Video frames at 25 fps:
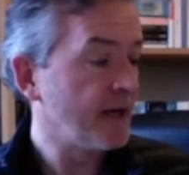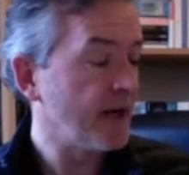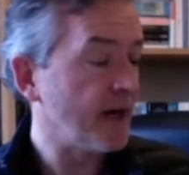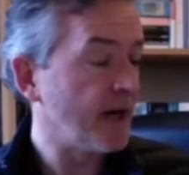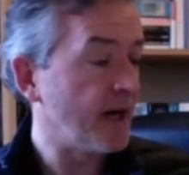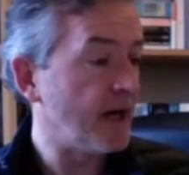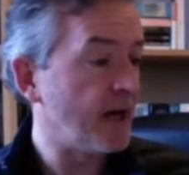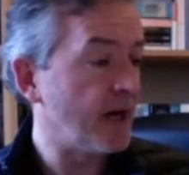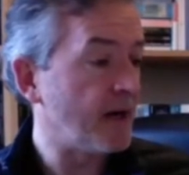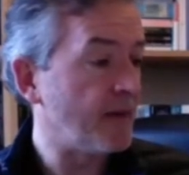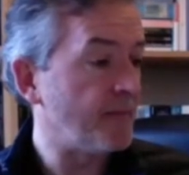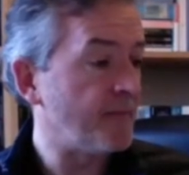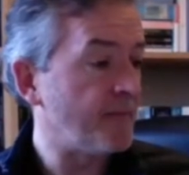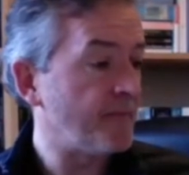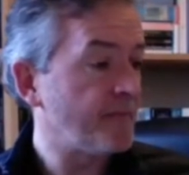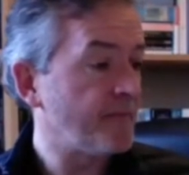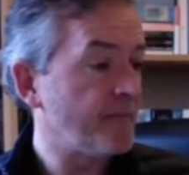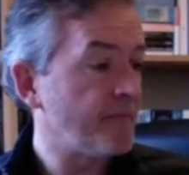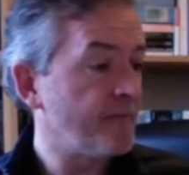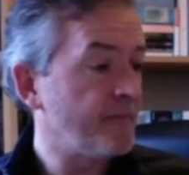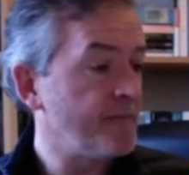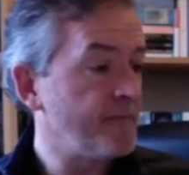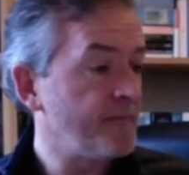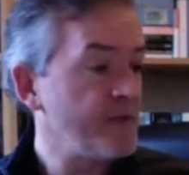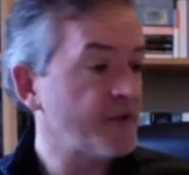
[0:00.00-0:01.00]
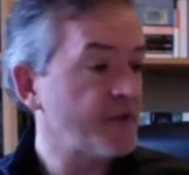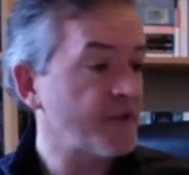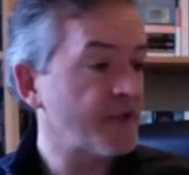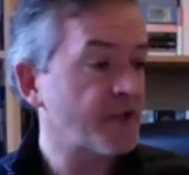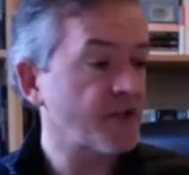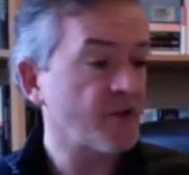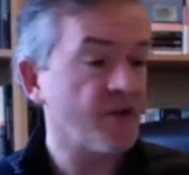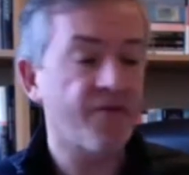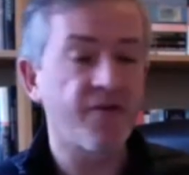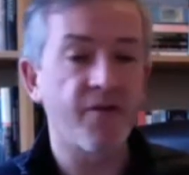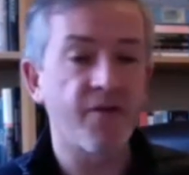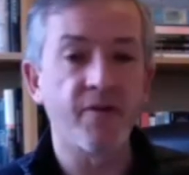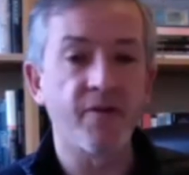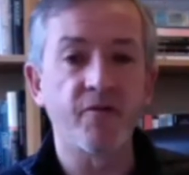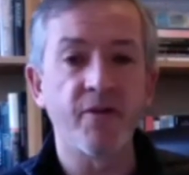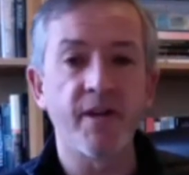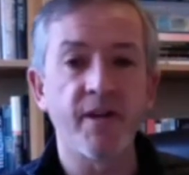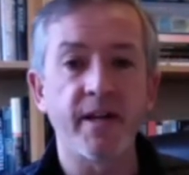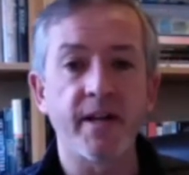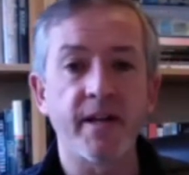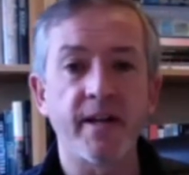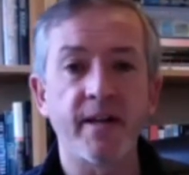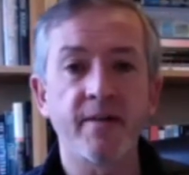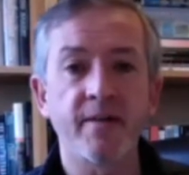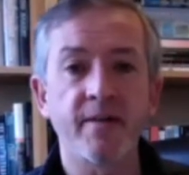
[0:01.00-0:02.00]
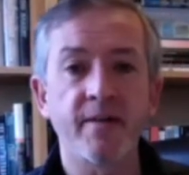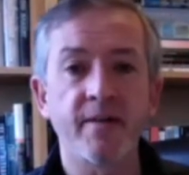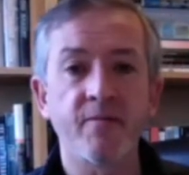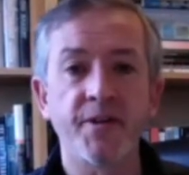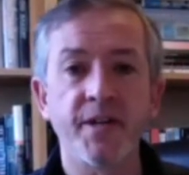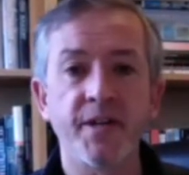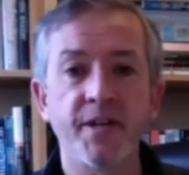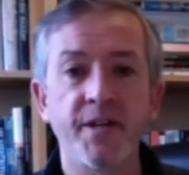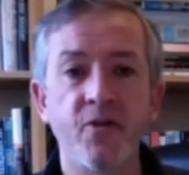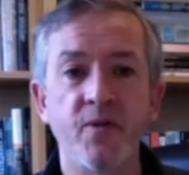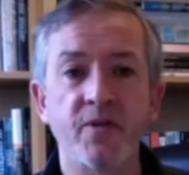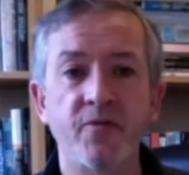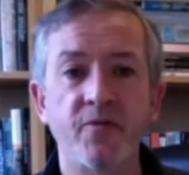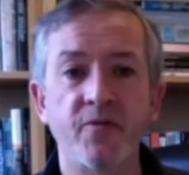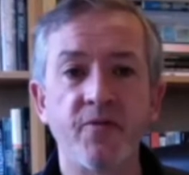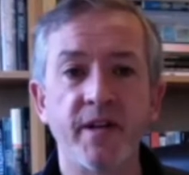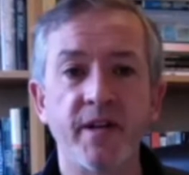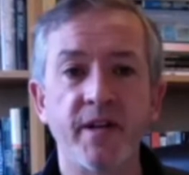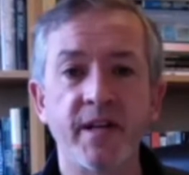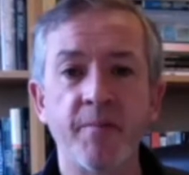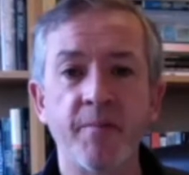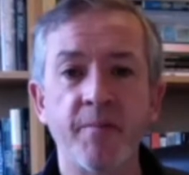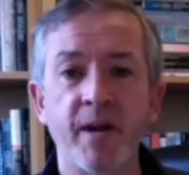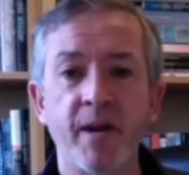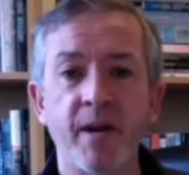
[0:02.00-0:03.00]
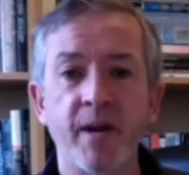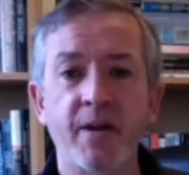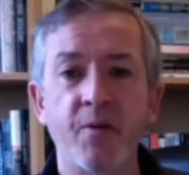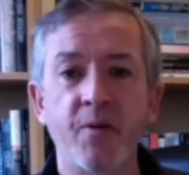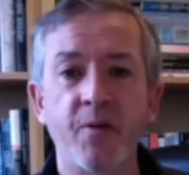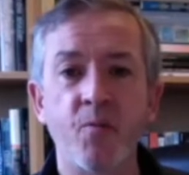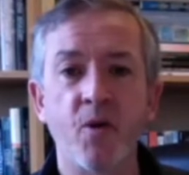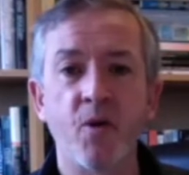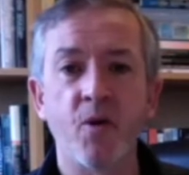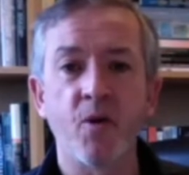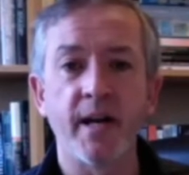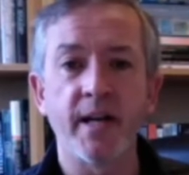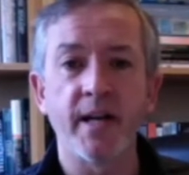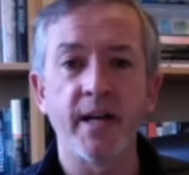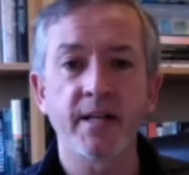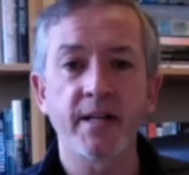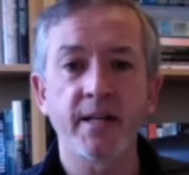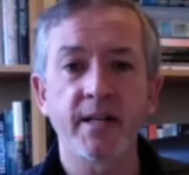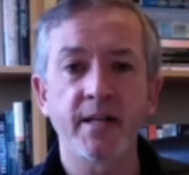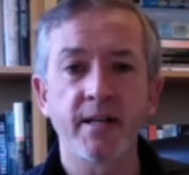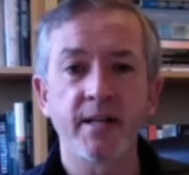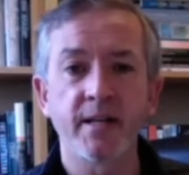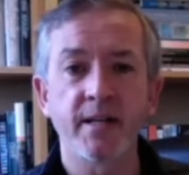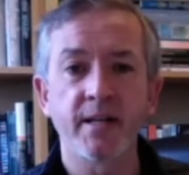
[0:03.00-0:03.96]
Um, music's often written, or nearly always written, in black and white,